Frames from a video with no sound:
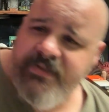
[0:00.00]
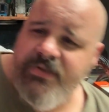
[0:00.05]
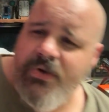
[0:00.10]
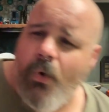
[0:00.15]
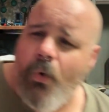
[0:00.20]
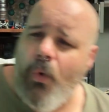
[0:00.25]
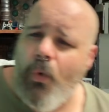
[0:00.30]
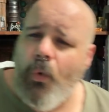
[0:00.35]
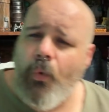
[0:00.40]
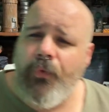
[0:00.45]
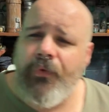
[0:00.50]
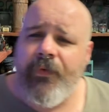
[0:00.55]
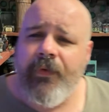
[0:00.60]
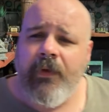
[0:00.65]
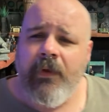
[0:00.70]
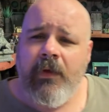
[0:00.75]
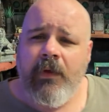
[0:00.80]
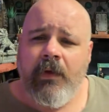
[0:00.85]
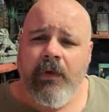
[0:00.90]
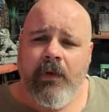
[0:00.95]
told,
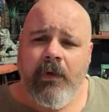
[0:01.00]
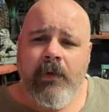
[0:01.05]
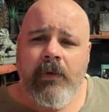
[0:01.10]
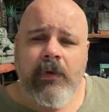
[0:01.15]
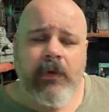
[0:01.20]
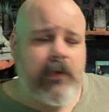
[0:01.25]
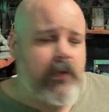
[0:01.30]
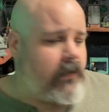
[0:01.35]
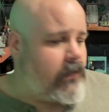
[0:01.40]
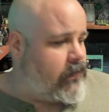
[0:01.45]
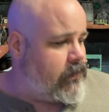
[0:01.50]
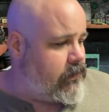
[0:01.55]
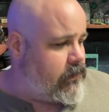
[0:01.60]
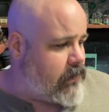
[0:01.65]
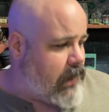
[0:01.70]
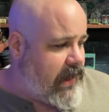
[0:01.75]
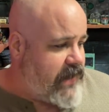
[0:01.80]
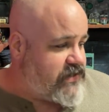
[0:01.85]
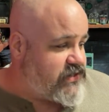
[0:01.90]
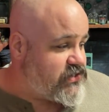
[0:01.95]

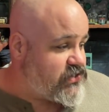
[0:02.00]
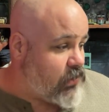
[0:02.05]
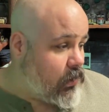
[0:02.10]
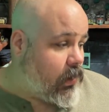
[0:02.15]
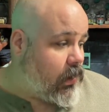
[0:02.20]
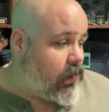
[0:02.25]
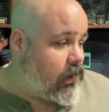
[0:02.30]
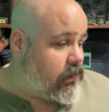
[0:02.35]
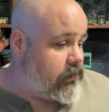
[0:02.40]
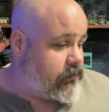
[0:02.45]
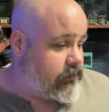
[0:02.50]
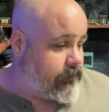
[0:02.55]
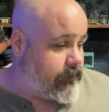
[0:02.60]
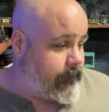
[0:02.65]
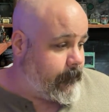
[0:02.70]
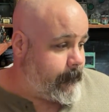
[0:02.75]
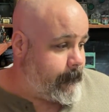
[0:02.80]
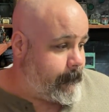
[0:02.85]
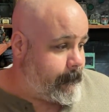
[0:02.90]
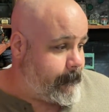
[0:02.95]
I saw
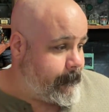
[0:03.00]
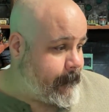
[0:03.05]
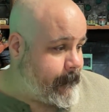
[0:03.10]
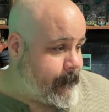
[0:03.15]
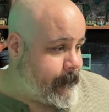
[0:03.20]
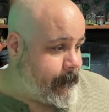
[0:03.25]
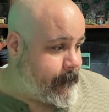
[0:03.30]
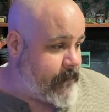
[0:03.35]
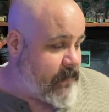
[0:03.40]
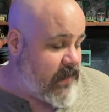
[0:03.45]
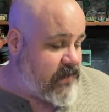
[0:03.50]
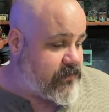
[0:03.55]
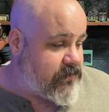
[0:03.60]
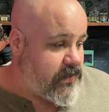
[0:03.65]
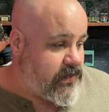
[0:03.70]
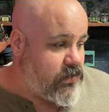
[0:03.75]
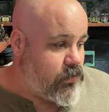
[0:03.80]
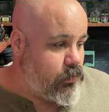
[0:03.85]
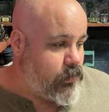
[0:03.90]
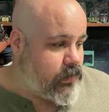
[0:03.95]

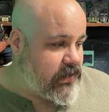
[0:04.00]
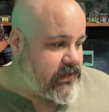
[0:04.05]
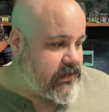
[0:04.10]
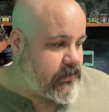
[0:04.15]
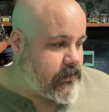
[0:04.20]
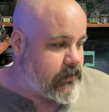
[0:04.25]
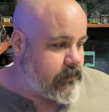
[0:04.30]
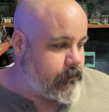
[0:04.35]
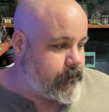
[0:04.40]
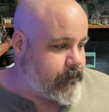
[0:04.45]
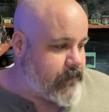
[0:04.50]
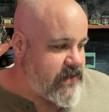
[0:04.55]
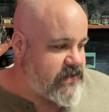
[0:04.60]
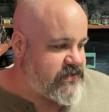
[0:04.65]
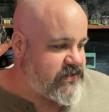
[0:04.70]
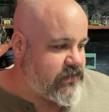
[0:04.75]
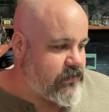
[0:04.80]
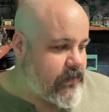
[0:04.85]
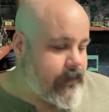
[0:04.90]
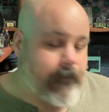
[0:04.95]
that you can
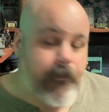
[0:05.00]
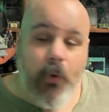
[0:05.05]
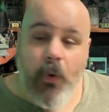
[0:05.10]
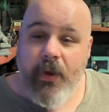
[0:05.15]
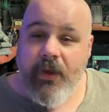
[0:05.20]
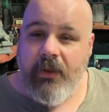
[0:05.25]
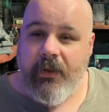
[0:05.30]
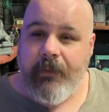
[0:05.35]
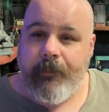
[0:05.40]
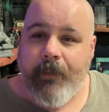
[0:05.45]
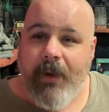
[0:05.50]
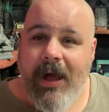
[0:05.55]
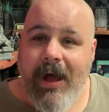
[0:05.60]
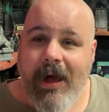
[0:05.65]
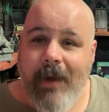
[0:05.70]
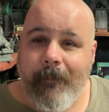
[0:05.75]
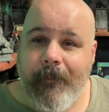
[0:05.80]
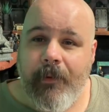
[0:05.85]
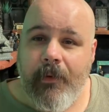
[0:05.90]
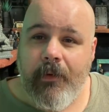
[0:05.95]
basically boil and
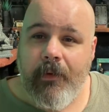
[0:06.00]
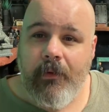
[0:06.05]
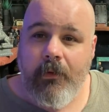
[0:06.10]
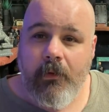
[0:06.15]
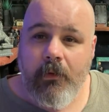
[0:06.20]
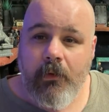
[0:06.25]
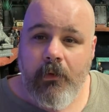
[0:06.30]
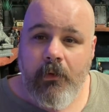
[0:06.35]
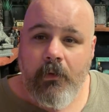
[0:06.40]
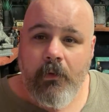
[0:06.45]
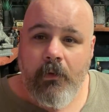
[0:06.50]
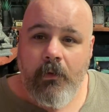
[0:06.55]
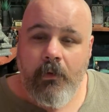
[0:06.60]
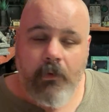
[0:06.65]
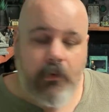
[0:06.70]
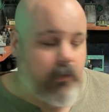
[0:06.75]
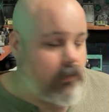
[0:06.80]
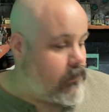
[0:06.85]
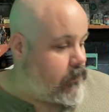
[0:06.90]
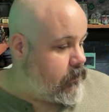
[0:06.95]
pop
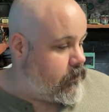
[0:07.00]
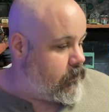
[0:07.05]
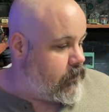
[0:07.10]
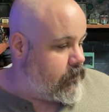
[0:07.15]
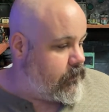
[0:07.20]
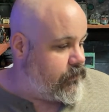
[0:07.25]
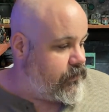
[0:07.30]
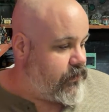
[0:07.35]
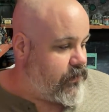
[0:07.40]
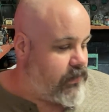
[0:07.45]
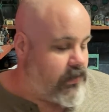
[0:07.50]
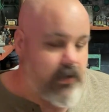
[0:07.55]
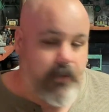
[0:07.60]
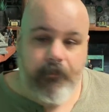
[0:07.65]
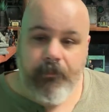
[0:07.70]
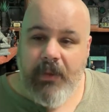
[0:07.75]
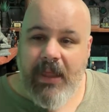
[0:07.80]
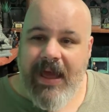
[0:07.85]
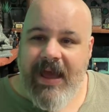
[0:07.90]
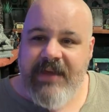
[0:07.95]
the
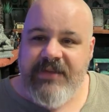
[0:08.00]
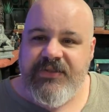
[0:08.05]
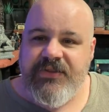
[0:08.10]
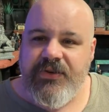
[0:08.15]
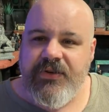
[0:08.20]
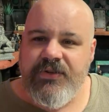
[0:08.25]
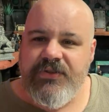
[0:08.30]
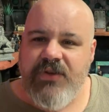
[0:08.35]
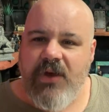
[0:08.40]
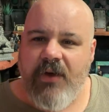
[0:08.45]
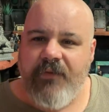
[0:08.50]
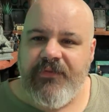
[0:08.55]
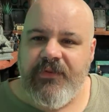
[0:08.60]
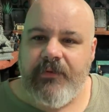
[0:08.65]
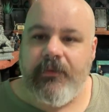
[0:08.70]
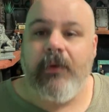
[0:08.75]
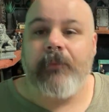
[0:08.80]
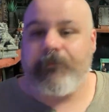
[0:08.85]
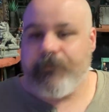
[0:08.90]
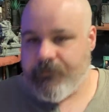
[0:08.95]
blasters off
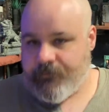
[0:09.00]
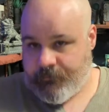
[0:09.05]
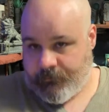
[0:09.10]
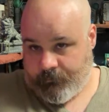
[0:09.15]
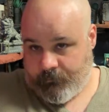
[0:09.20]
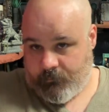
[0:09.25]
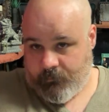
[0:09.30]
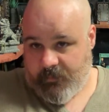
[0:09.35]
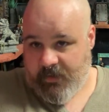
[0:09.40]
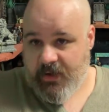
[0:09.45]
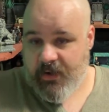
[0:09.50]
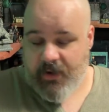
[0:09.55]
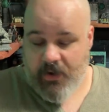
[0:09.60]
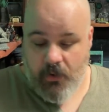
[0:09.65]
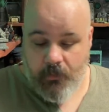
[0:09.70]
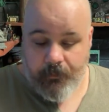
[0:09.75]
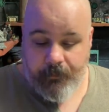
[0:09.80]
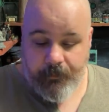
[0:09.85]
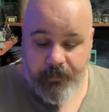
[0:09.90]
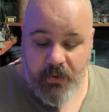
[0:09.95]
the... there you
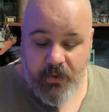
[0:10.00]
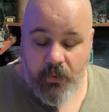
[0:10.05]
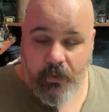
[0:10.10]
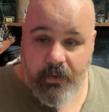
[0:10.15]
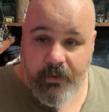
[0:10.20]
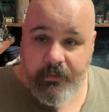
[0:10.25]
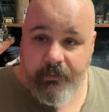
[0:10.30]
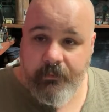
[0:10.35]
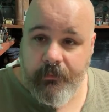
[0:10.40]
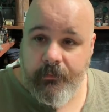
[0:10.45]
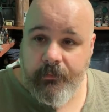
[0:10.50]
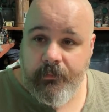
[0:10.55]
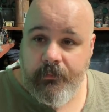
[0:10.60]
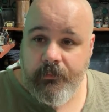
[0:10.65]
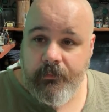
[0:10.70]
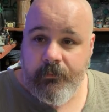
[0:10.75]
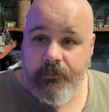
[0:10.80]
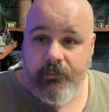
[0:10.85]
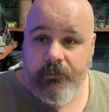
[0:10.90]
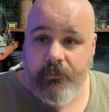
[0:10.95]
go, Bjorn
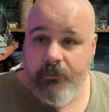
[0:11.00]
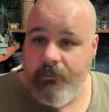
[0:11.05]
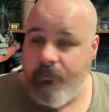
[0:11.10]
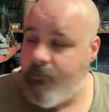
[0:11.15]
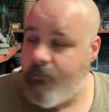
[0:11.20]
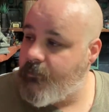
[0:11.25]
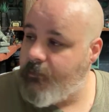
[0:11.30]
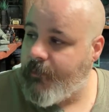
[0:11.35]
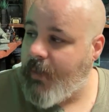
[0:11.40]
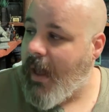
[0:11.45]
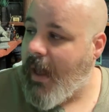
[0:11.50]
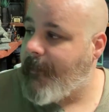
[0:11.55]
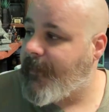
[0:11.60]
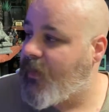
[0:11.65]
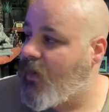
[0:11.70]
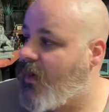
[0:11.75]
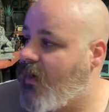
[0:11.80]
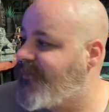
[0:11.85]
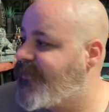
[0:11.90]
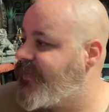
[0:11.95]

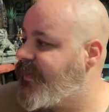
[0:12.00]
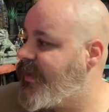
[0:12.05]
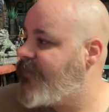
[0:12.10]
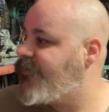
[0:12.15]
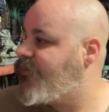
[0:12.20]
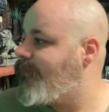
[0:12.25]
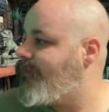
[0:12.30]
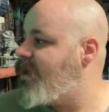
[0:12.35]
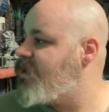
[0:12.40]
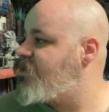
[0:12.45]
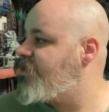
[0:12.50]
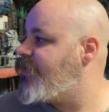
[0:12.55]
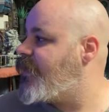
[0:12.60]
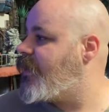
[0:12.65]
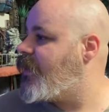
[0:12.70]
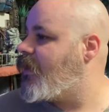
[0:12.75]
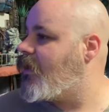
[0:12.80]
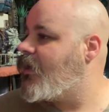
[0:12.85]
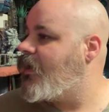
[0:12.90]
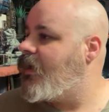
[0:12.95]
popping off of the information
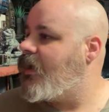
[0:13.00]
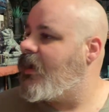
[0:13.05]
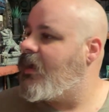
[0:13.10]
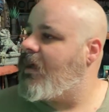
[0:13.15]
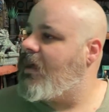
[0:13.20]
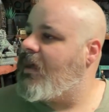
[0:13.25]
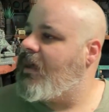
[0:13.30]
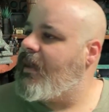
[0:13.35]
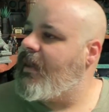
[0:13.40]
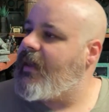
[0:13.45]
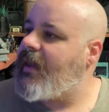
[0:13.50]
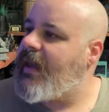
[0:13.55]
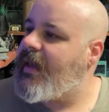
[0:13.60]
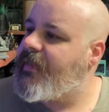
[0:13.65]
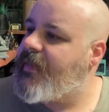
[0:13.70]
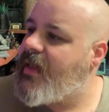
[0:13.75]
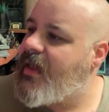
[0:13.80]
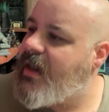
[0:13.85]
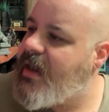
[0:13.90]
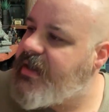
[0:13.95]
there.
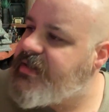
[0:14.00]
And then I